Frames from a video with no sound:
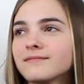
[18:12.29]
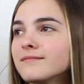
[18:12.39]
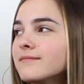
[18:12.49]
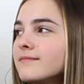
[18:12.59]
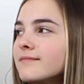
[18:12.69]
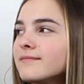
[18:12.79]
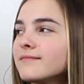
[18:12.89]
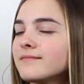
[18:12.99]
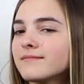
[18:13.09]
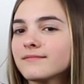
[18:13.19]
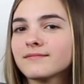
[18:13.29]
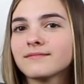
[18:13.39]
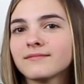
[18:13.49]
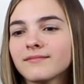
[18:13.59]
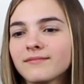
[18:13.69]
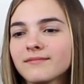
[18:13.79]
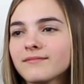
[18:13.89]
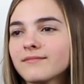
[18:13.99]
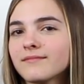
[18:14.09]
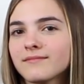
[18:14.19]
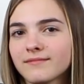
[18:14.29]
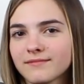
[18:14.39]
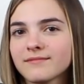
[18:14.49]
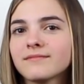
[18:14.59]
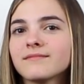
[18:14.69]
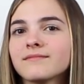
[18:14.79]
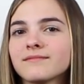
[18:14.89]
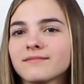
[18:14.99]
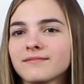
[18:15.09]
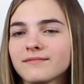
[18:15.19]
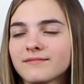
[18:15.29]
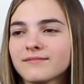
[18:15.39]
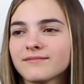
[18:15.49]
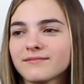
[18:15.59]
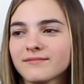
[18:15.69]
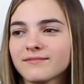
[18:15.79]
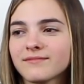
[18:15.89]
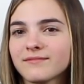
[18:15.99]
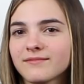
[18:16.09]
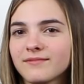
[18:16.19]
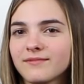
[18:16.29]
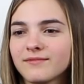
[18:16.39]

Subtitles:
(not speaking)